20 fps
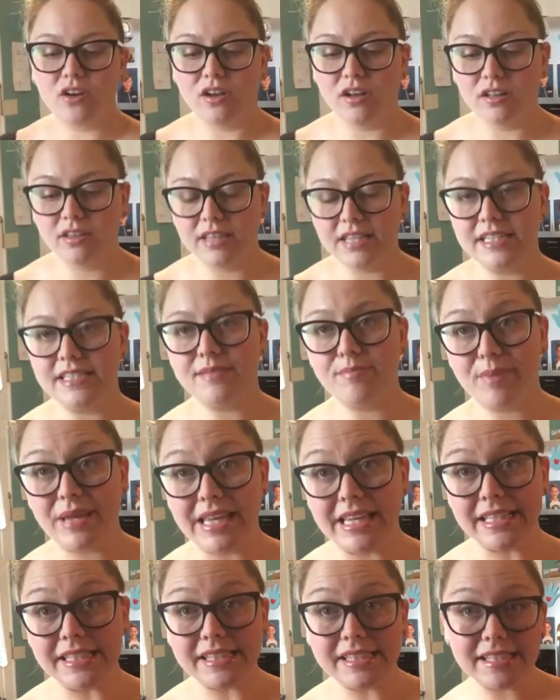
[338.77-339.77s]
on these
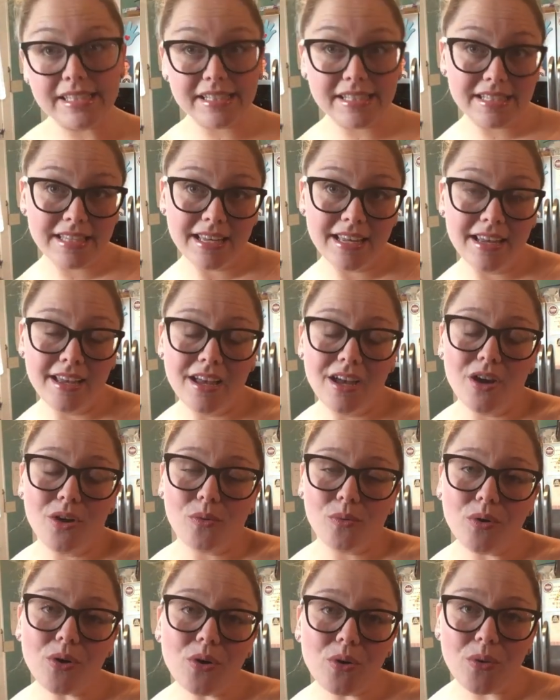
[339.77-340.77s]
meats
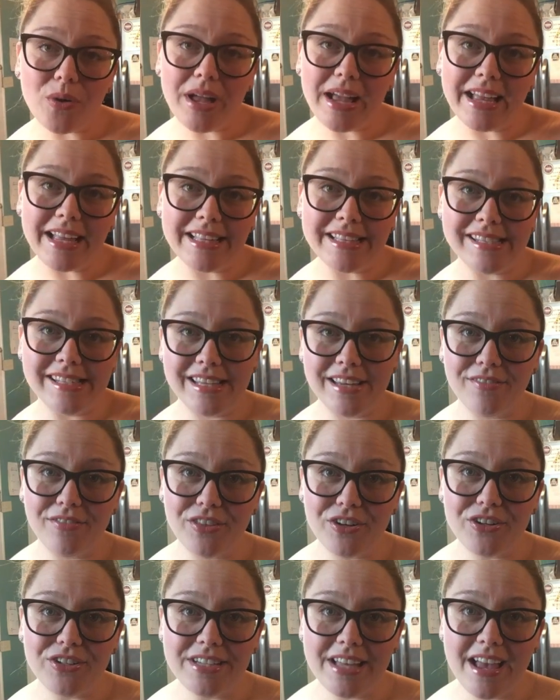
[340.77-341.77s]
real quick and see if
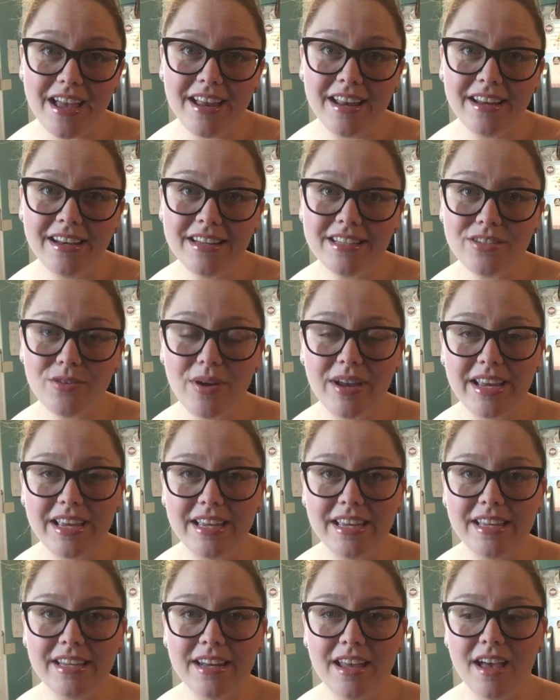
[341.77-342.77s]
they're done so I
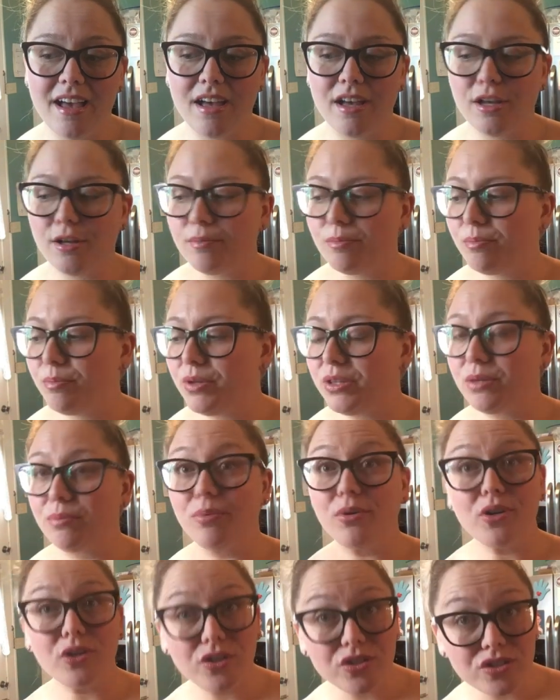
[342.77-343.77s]
can put the
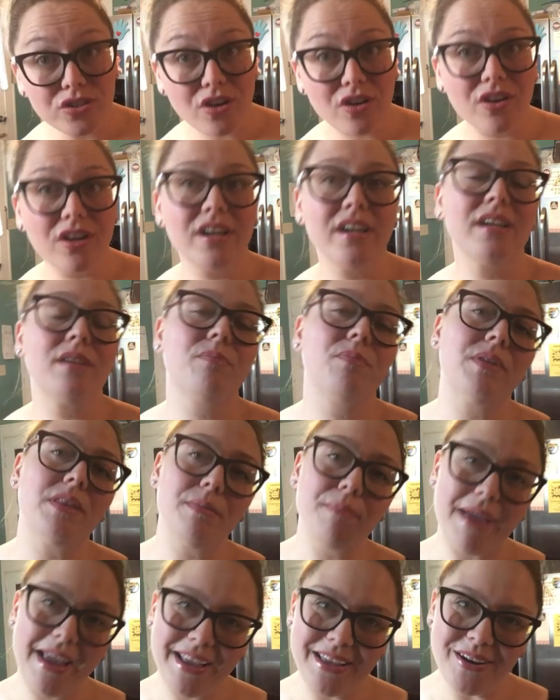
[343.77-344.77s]
burgers on, put
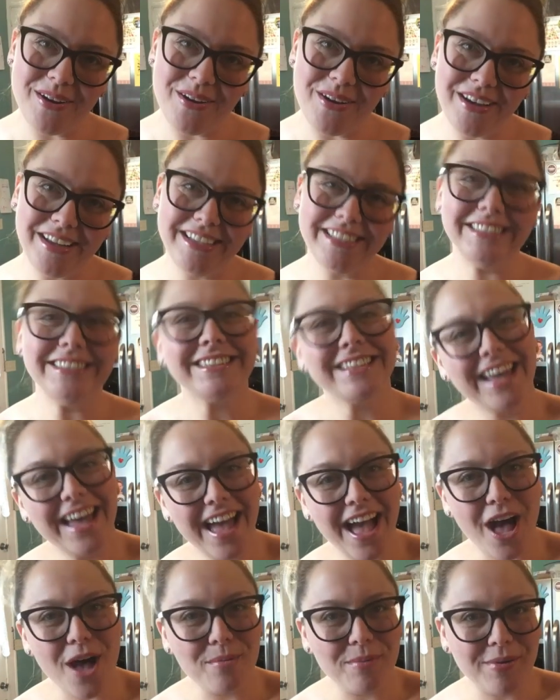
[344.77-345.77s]
the bacon on.
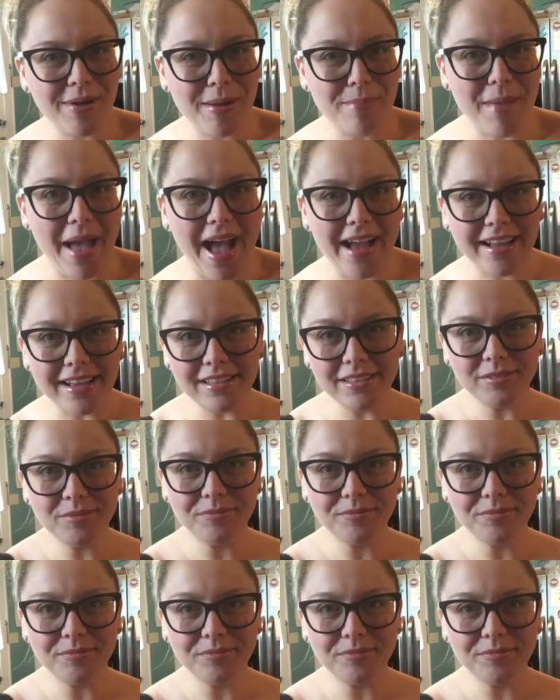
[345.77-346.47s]
I'll be right back.